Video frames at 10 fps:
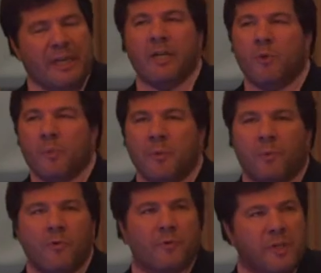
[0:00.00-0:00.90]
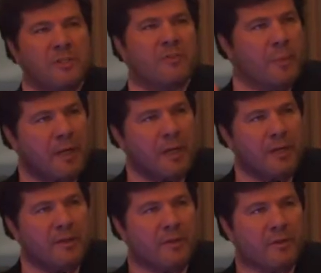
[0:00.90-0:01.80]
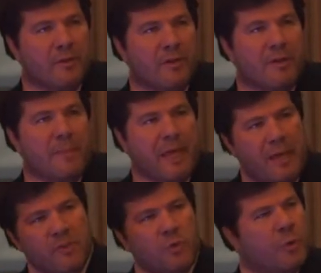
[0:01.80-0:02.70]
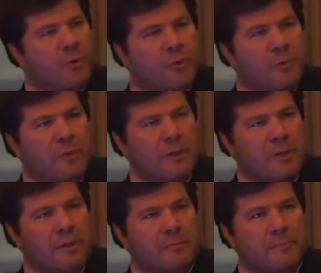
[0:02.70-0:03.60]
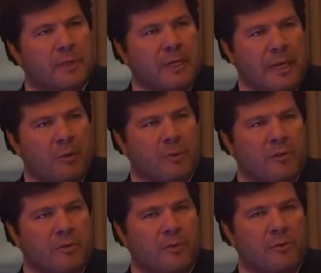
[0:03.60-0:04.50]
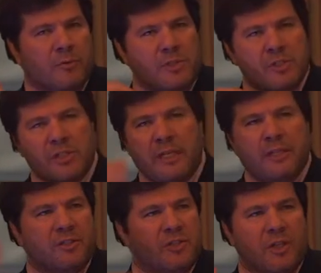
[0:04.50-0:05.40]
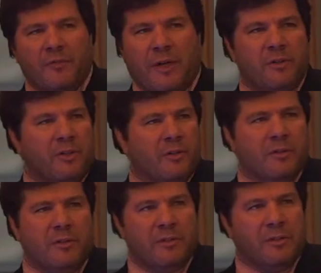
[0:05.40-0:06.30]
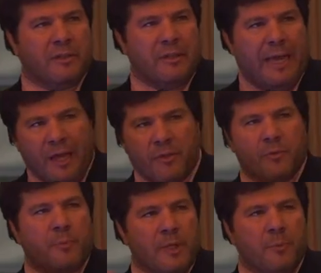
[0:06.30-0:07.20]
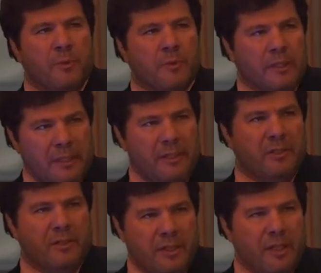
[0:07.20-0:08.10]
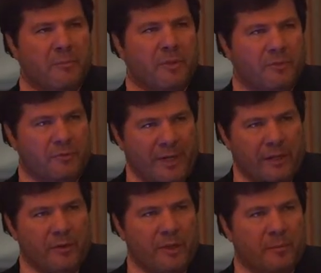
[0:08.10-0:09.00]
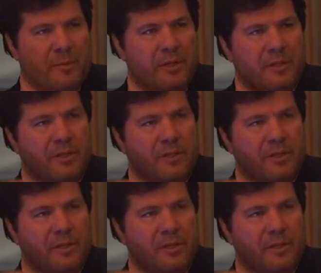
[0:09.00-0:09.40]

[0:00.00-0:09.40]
Like I know people, friends of mine, that are they have a Twitter uh, account and they're they're just sending stuff out there to to gather people to link to them and to follow them.